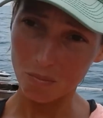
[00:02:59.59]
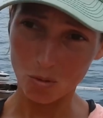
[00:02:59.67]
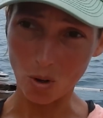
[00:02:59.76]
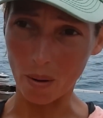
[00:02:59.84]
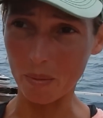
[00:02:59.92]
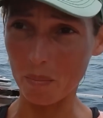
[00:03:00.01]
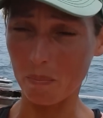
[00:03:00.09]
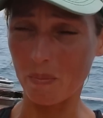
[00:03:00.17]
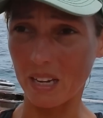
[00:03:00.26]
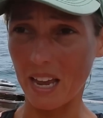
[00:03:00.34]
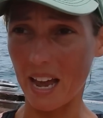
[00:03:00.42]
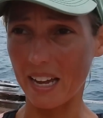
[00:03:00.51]
dropped
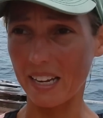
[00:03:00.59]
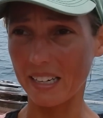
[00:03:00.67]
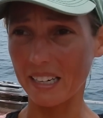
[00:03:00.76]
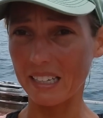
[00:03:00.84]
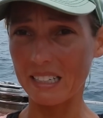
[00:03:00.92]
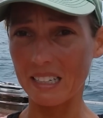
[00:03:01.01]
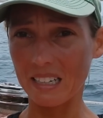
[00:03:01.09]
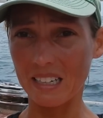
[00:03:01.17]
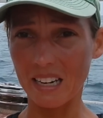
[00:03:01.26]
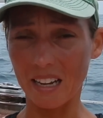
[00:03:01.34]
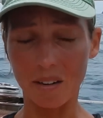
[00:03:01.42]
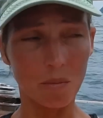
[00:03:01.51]
the kayak
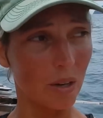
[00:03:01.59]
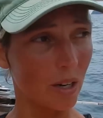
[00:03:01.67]
in and